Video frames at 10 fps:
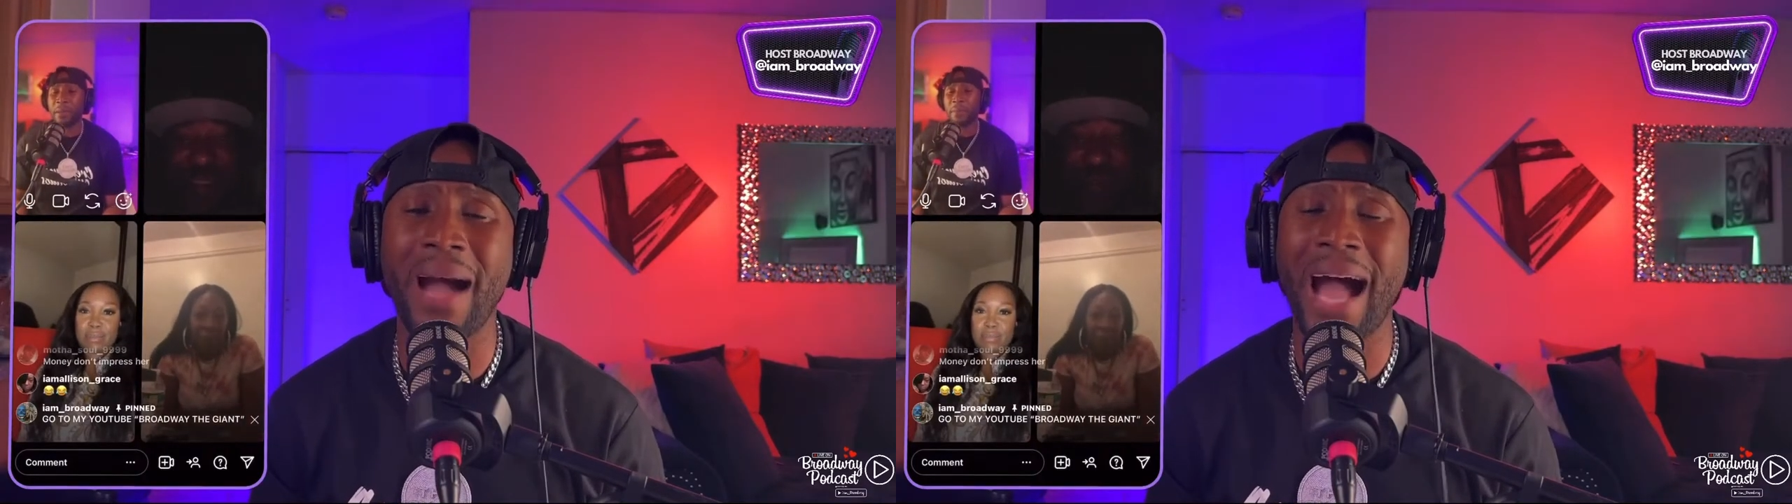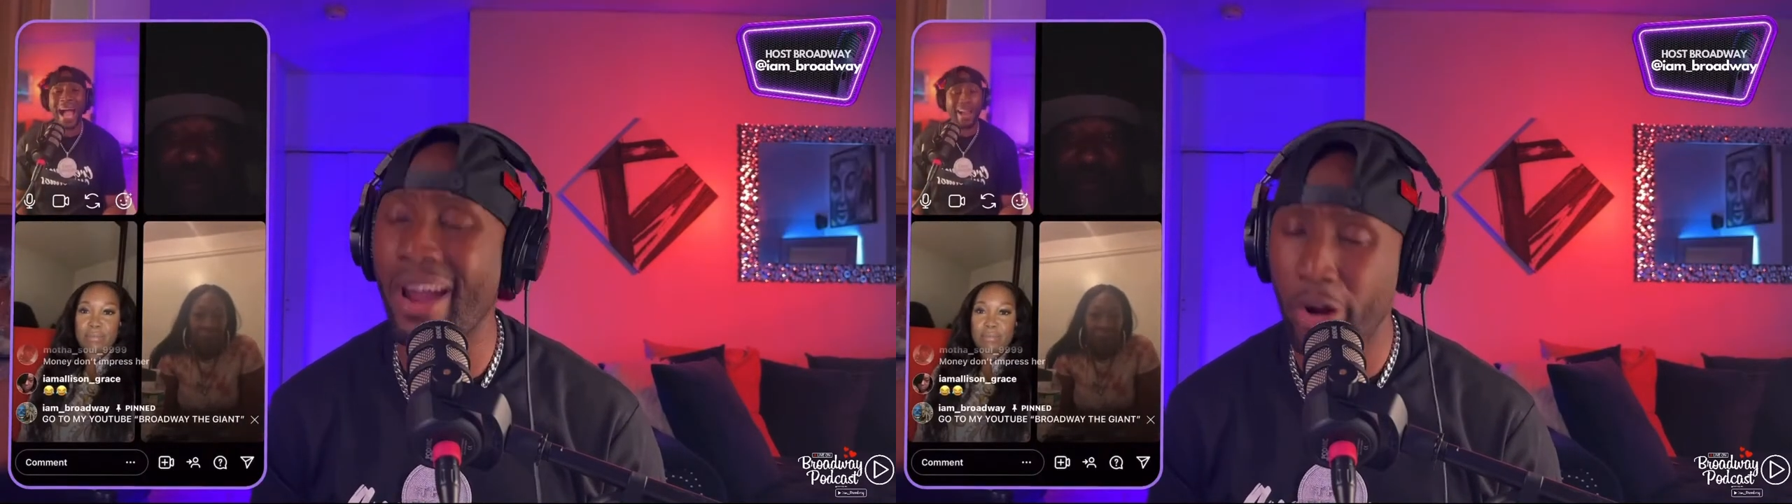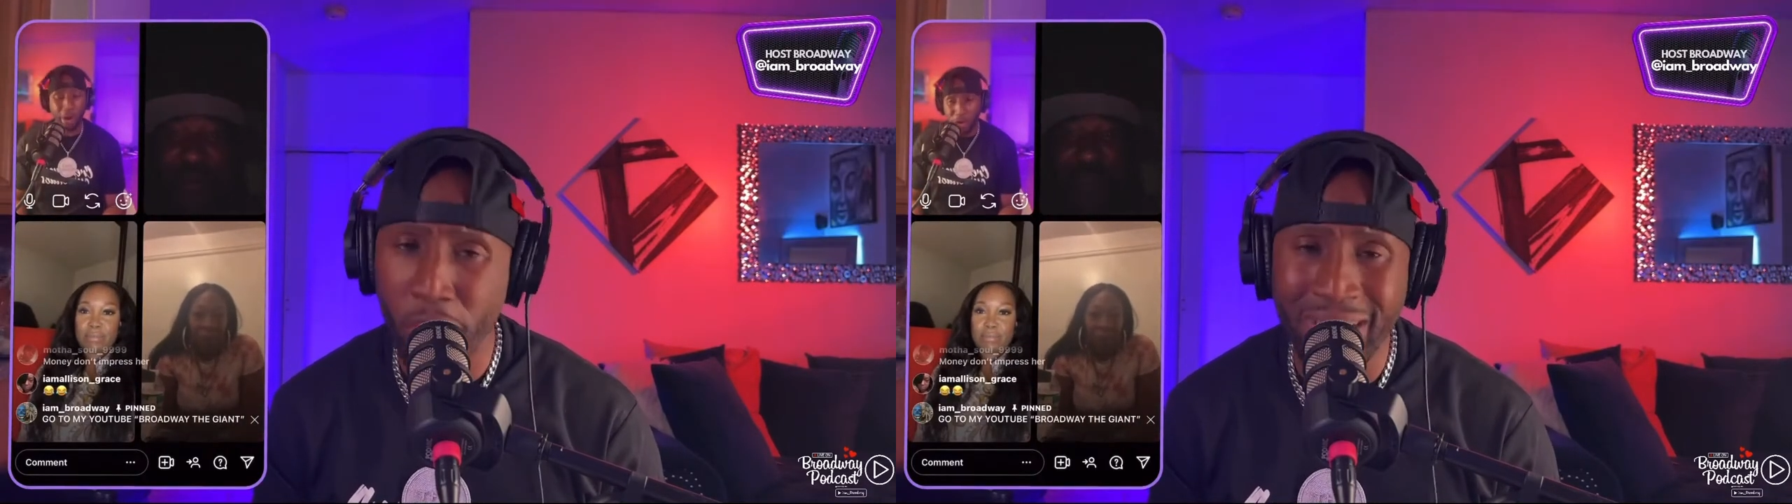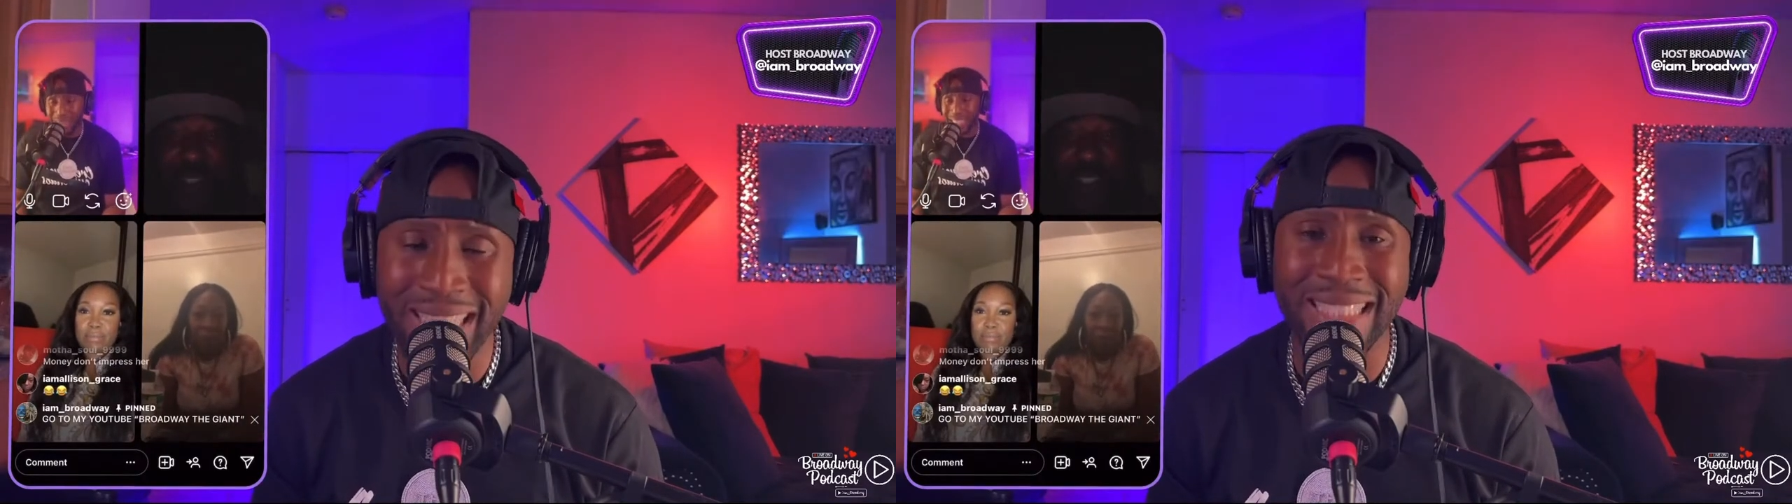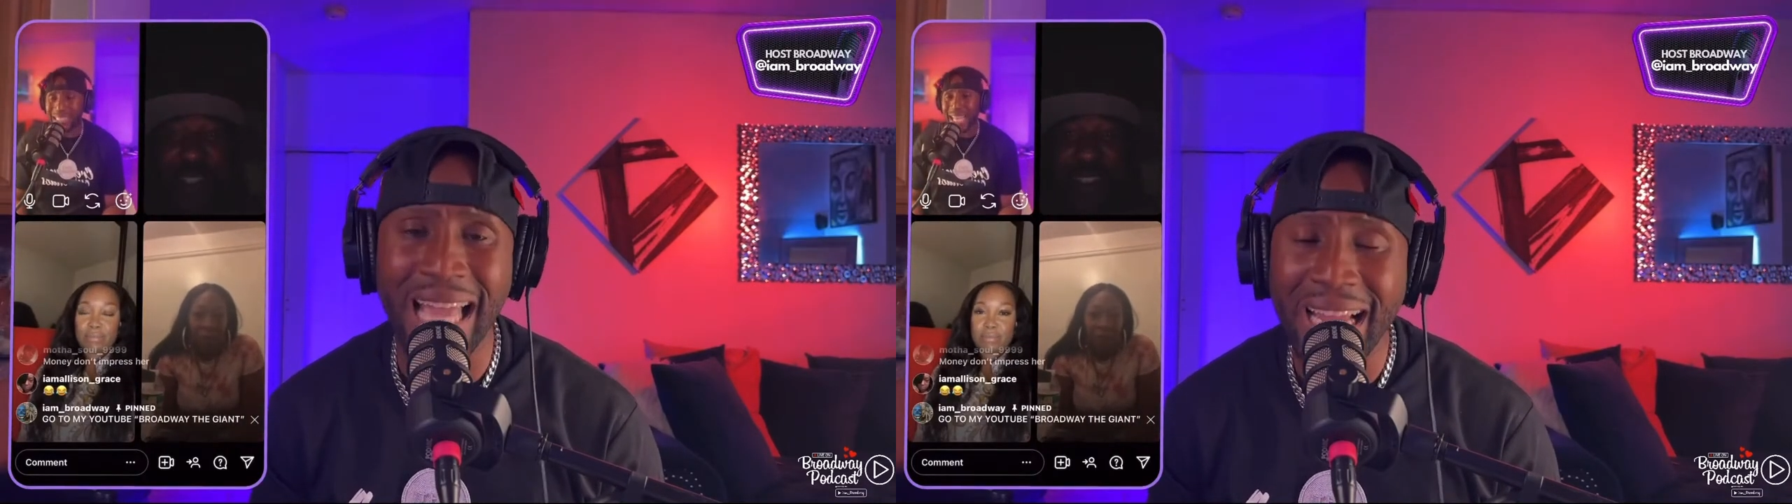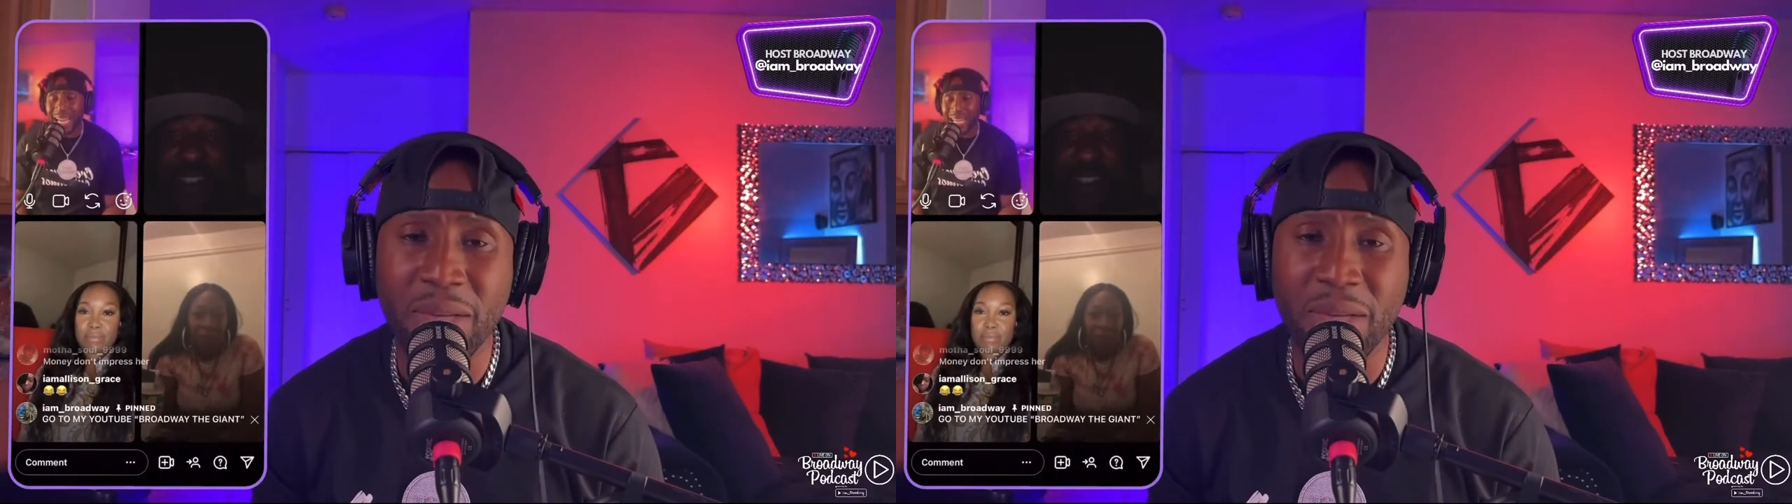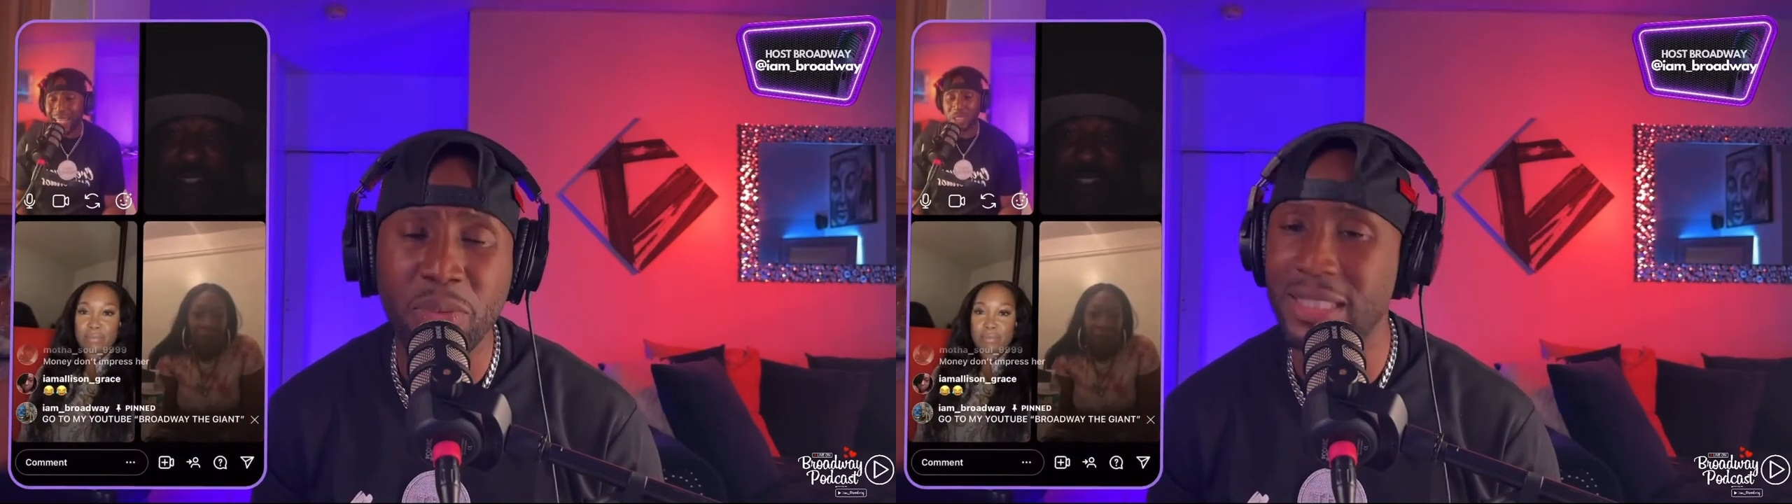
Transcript: I heard exactly what she